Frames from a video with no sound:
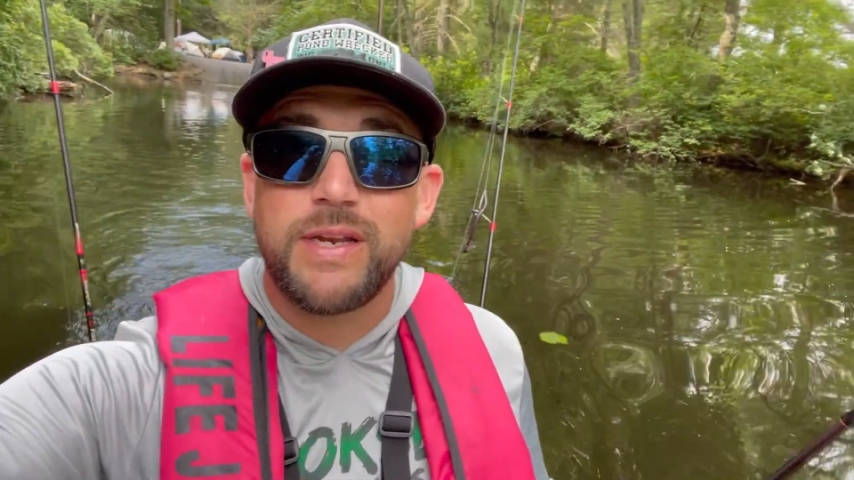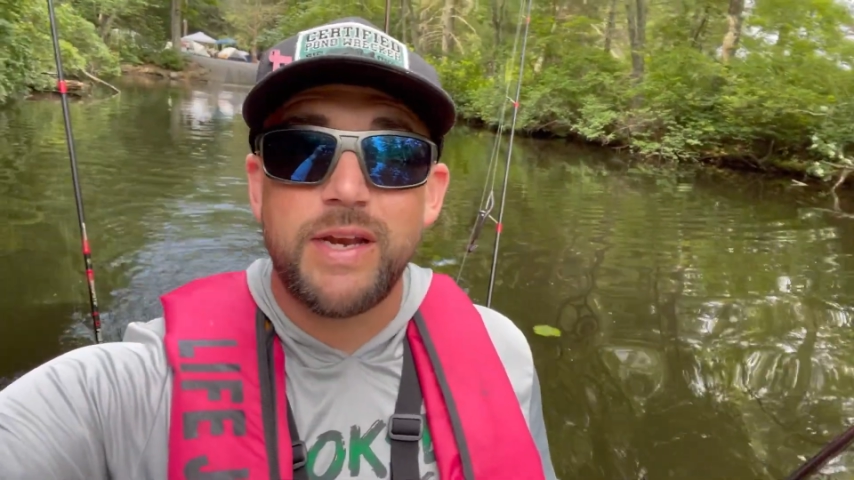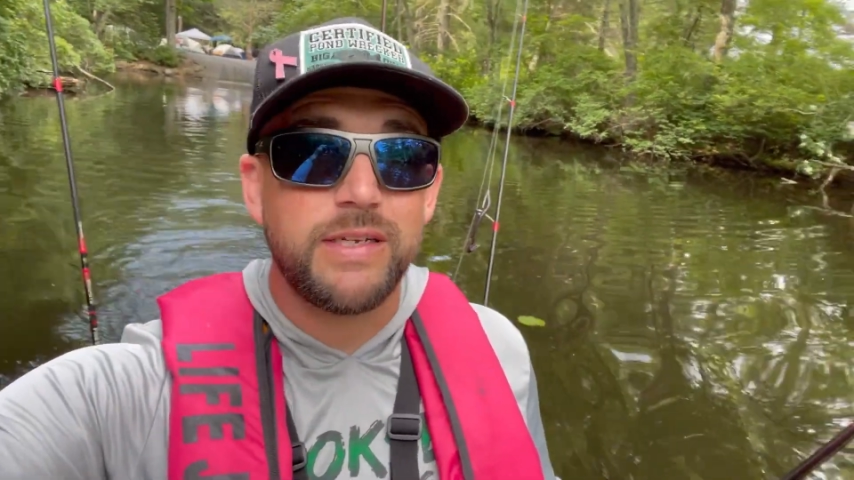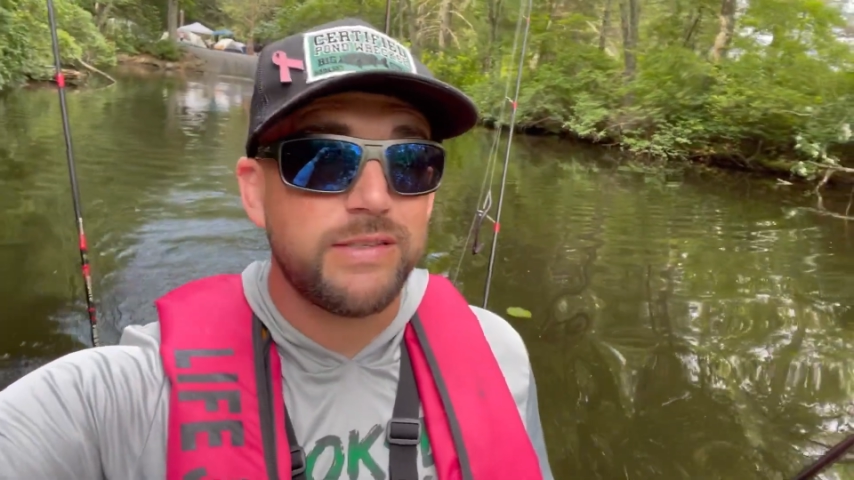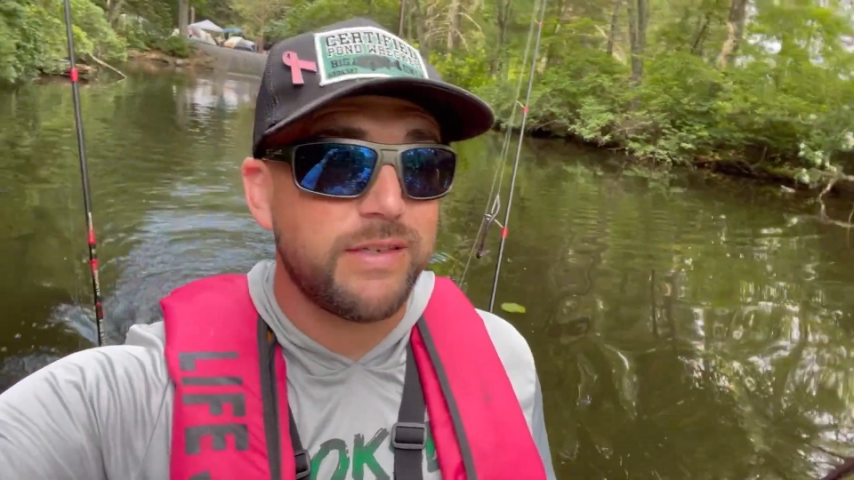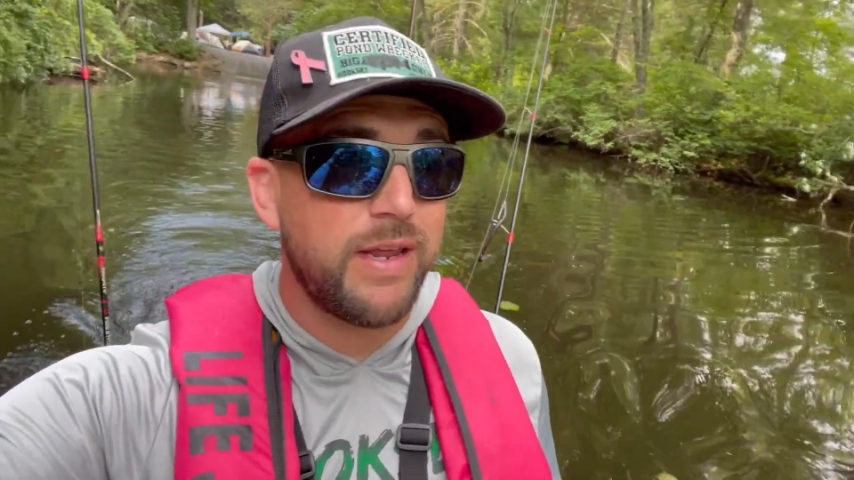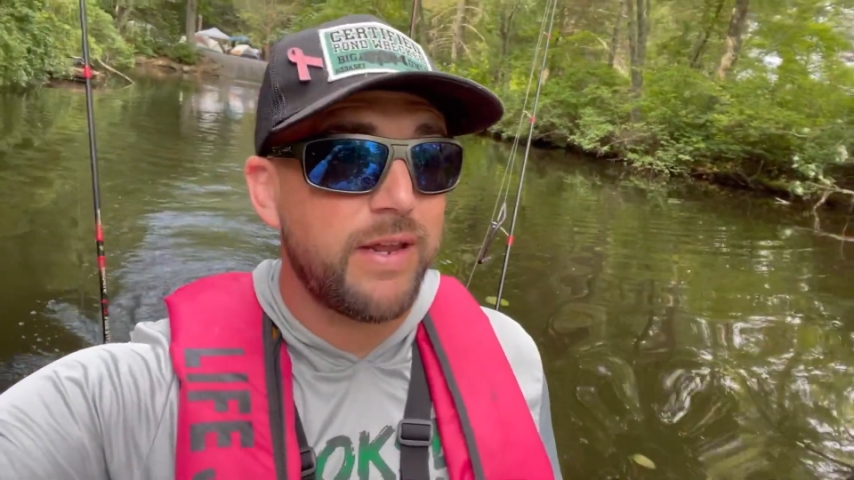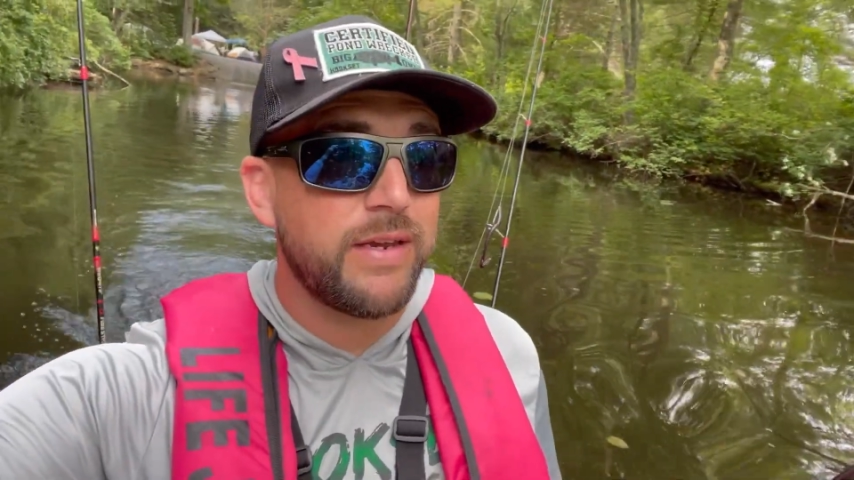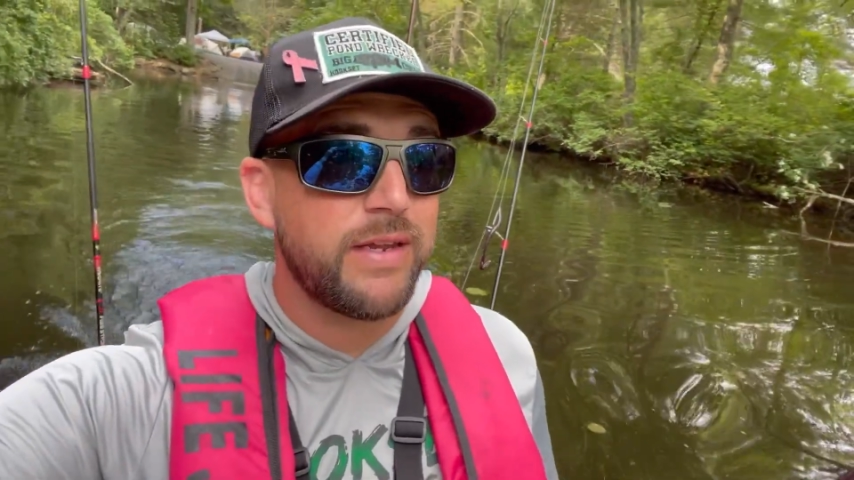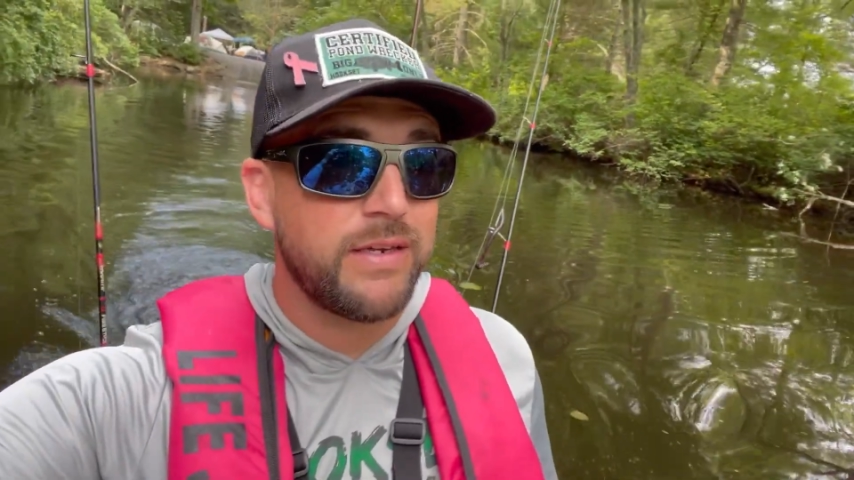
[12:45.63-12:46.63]
any
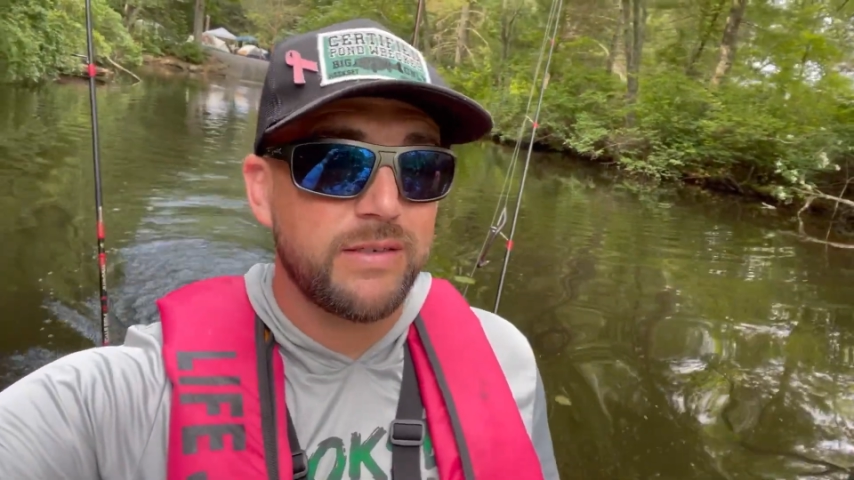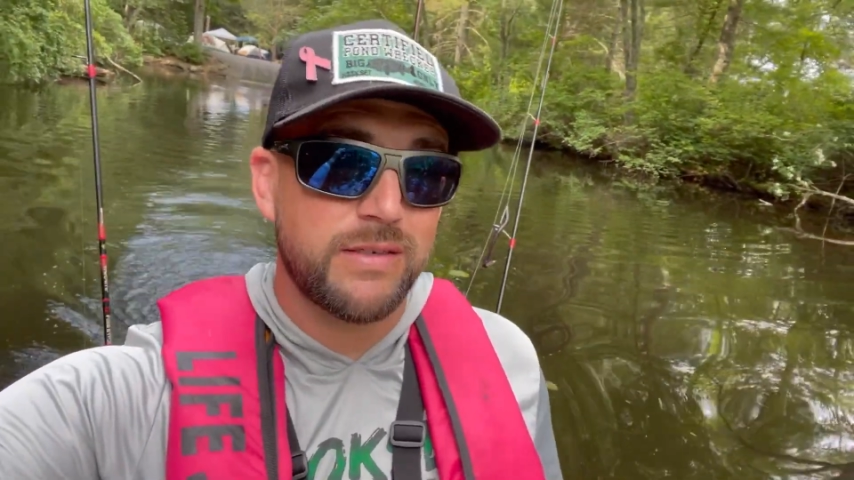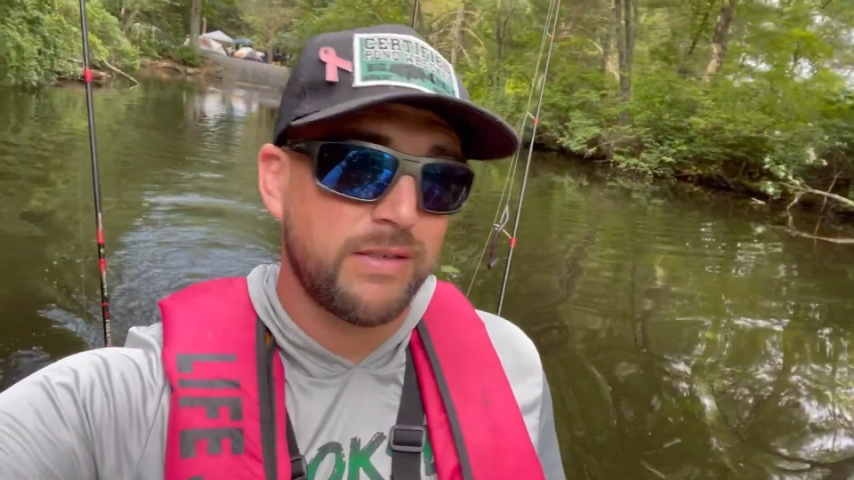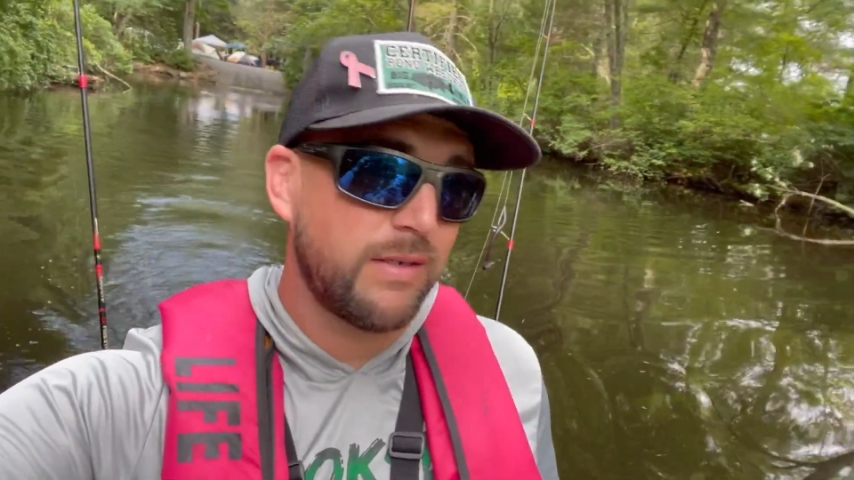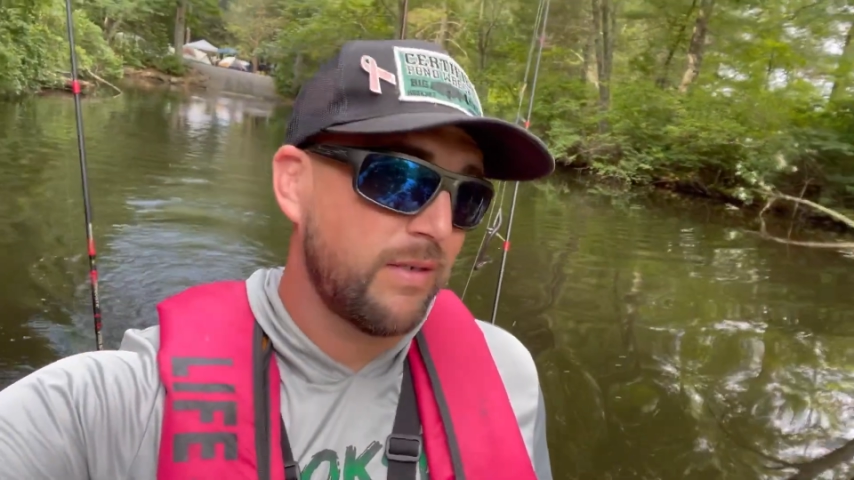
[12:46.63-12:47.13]
standings